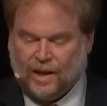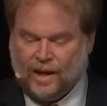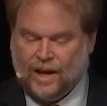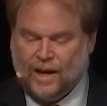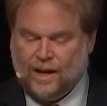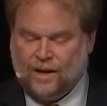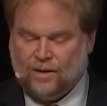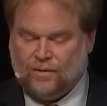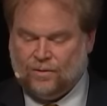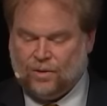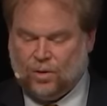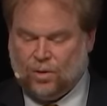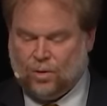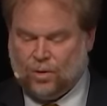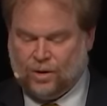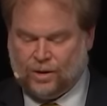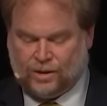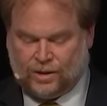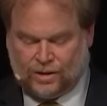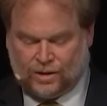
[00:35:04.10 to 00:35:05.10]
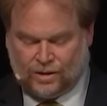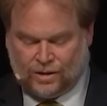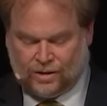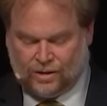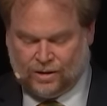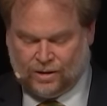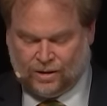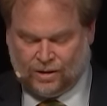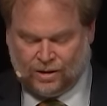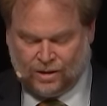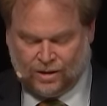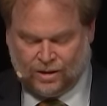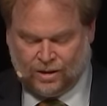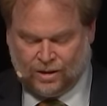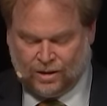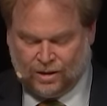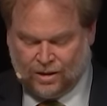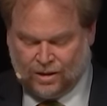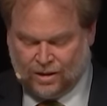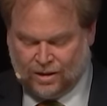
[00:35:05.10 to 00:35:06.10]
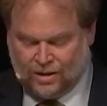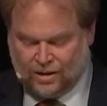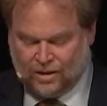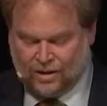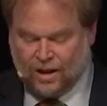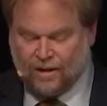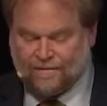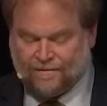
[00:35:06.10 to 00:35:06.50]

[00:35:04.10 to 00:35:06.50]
And, of course, the